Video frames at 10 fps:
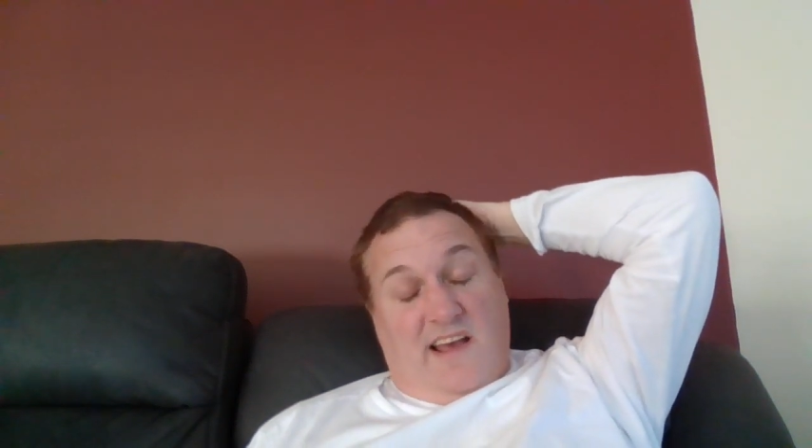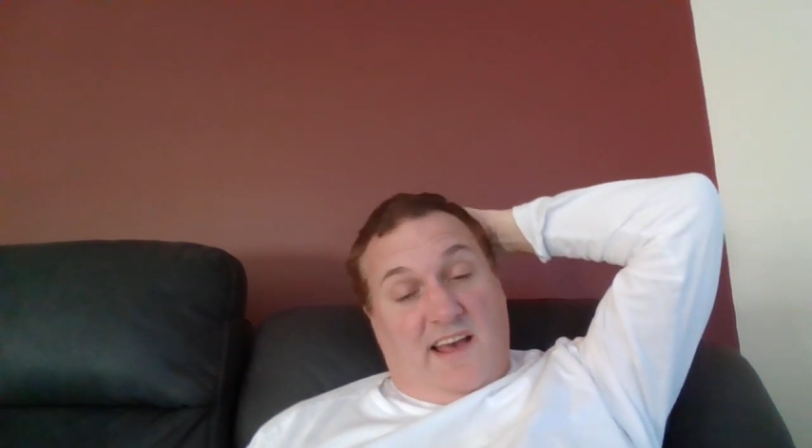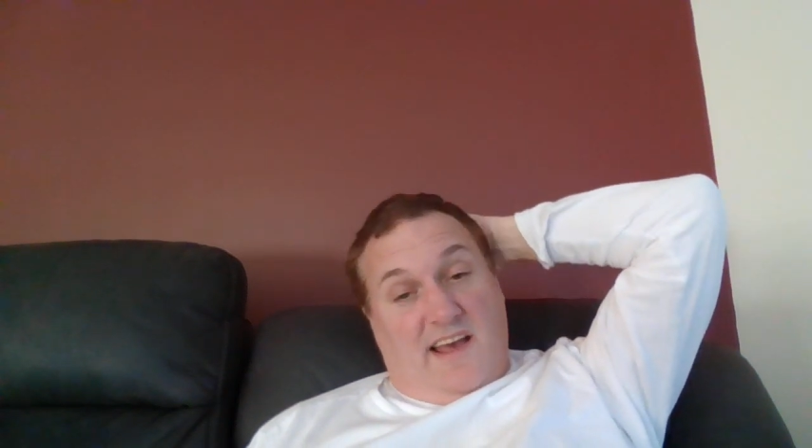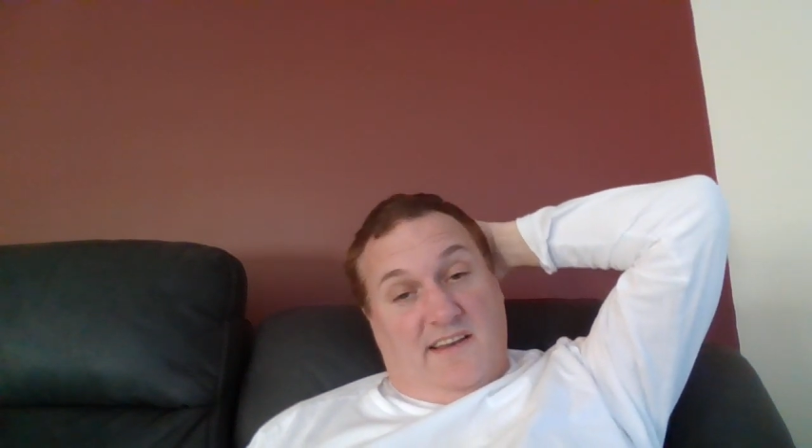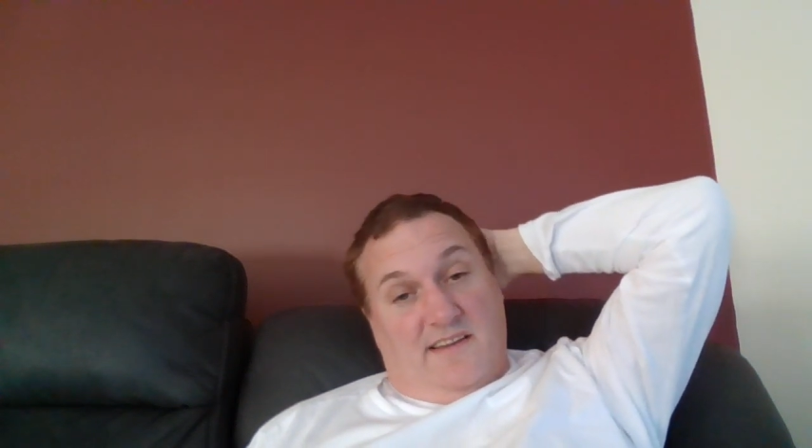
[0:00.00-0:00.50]

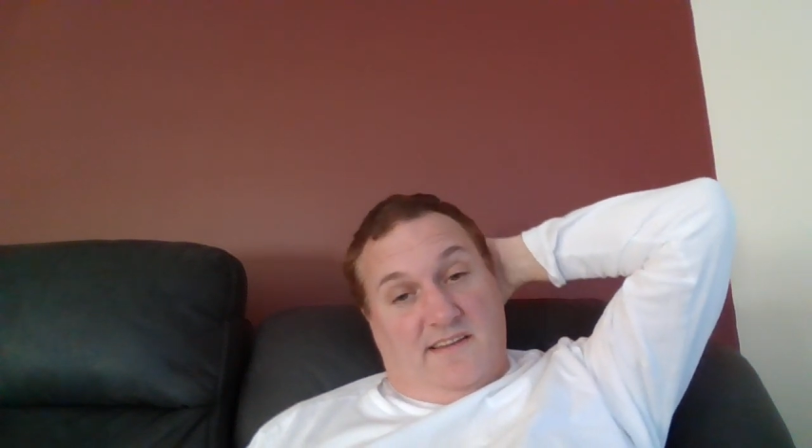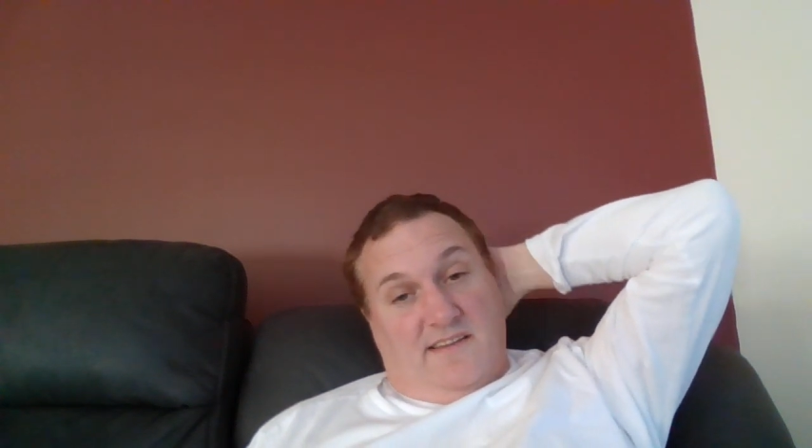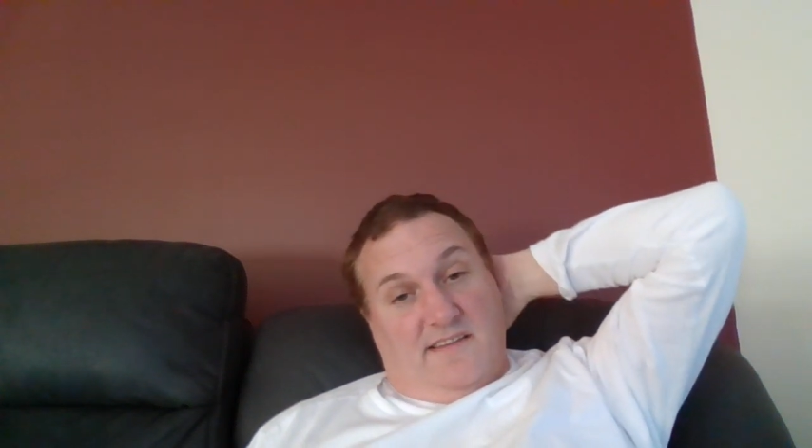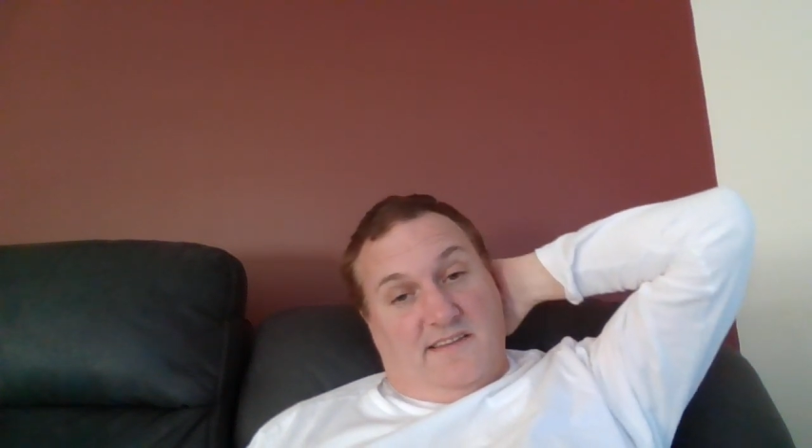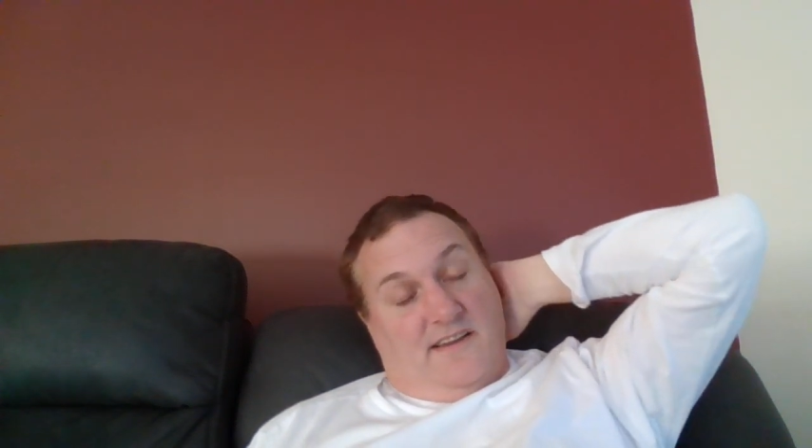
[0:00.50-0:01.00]
and
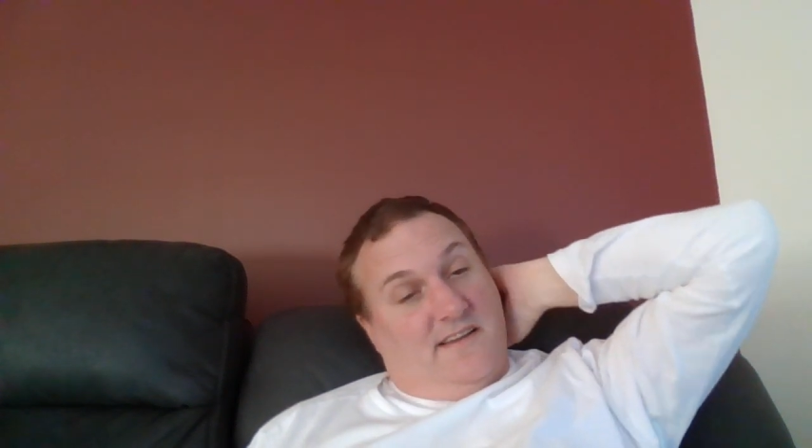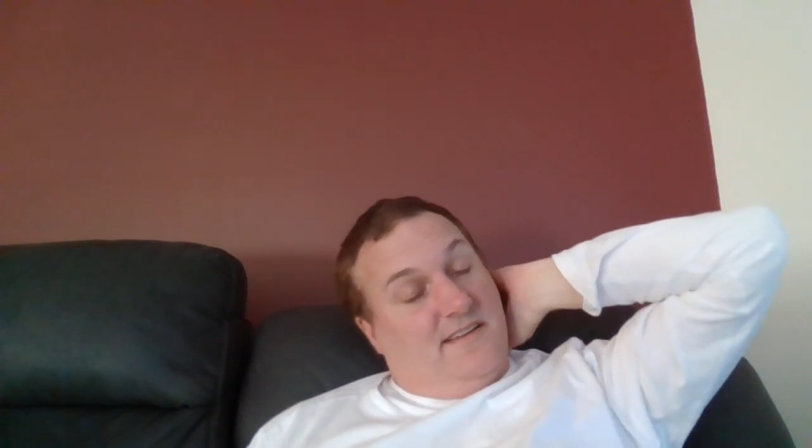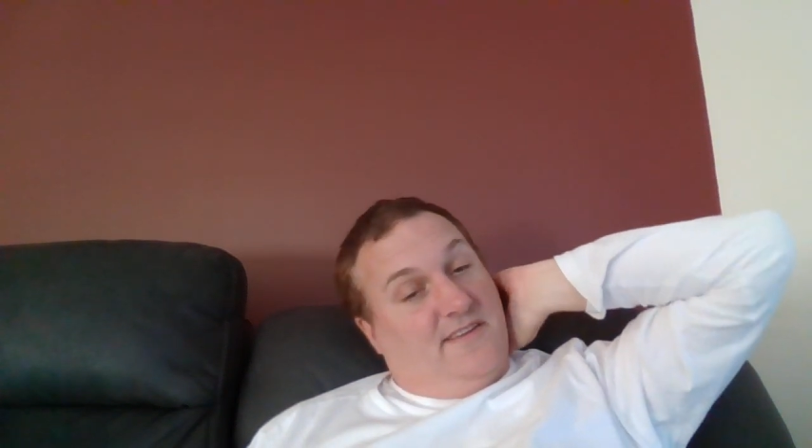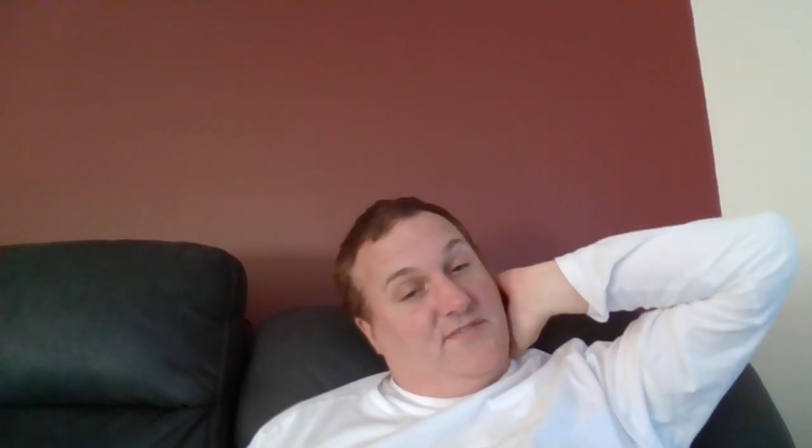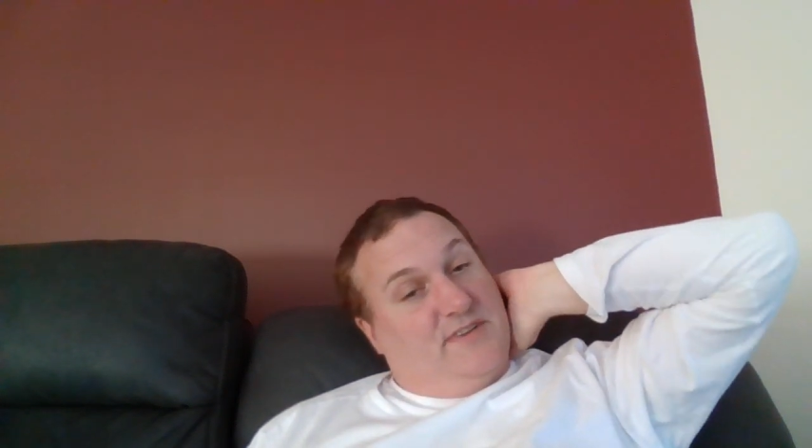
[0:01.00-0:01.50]

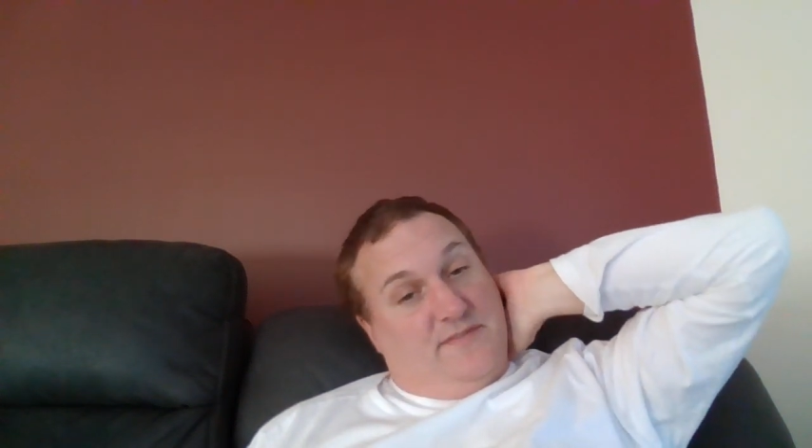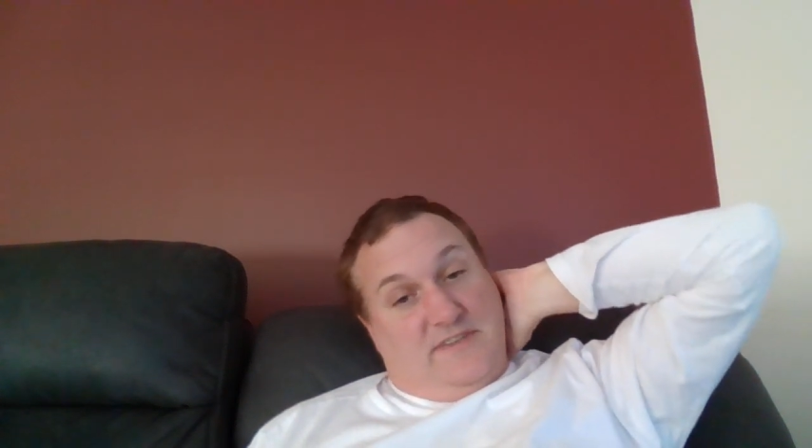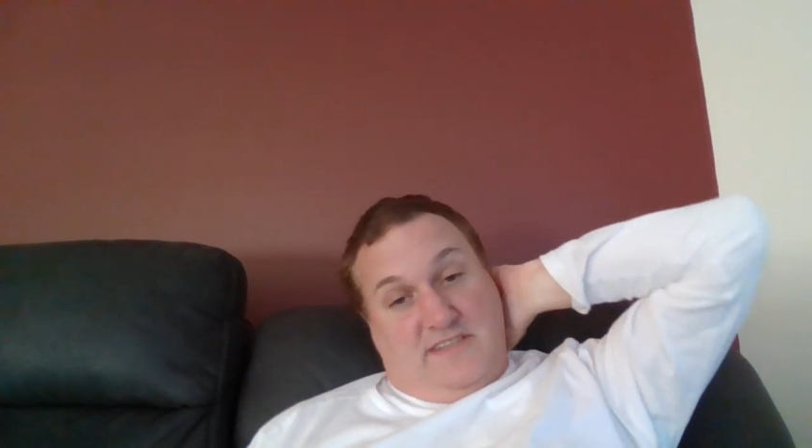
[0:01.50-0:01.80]
if